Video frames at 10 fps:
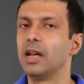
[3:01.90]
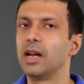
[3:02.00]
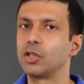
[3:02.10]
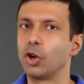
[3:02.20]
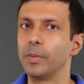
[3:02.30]

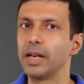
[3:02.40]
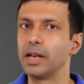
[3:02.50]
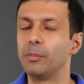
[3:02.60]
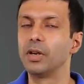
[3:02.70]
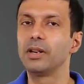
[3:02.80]
Atomic
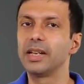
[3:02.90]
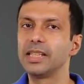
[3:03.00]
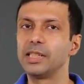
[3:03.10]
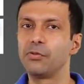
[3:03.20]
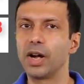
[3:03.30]
number
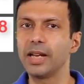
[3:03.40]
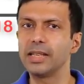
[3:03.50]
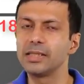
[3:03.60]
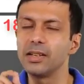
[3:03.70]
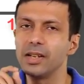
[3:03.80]
is defined
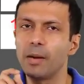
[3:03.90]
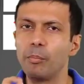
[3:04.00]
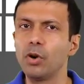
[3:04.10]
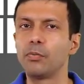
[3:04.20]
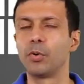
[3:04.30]
as the
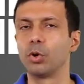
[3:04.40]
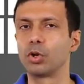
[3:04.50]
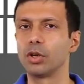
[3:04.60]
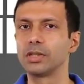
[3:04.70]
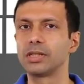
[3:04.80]
number of
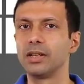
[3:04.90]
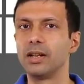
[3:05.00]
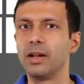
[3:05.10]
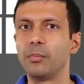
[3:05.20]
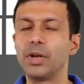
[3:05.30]
protons
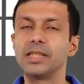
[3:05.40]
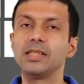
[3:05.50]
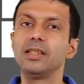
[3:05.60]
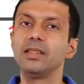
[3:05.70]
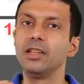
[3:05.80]

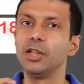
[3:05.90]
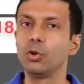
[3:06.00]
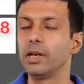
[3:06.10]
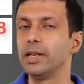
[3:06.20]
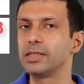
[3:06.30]
present in the
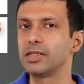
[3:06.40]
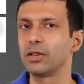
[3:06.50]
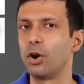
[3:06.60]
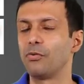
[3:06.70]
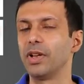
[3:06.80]
nucleus
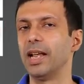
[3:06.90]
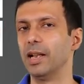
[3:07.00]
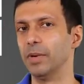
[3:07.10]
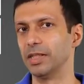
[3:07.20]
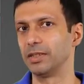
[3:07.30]
of an
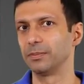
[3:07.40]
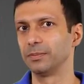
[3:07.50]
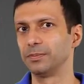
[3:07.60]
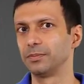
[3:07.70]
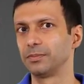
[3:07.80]
element.
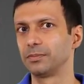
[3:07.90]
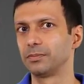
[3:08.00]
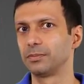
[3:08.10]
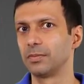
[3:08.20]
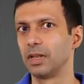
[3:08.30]

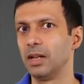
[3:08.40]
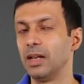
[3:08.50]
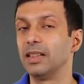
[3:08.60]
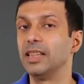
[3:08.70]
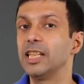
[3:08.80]

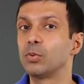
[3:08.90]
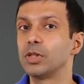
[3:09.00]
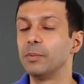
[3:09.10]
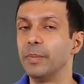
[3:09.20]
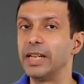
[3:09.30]
This was
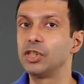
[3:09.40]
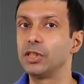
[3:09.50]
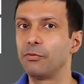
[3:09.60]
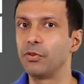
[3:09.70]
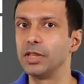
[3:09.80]
the major
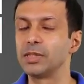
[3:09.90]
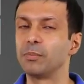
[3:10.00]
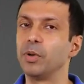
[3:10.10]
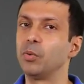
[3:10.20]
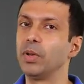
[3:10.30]
difference
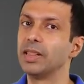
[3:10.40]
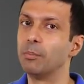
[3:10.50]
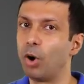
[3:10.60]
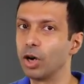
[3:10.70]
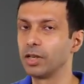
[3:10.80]
between the
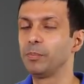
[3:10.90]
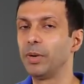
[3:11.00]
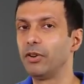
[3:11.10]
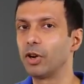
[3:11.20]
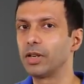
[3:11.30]
modern
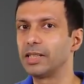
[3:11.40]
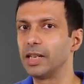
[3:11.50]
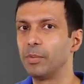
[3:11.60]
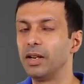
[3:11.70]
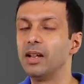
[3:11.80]
periodic
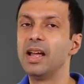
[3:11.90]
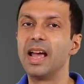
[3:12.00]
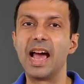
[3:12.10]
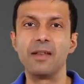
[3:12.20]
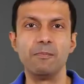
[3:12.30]
table
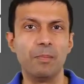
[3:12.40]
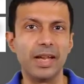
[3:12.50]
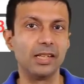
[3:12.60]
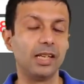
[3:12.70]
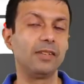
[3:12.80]
and
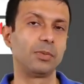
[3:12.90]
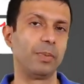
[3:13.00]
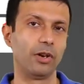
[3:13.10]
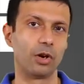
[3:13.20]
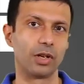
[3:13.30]
Mendeleev's
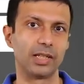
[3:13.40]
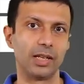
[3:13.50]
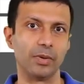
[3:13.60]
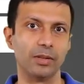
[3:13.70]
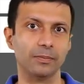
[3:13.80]
periodic
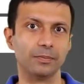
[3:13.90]
table.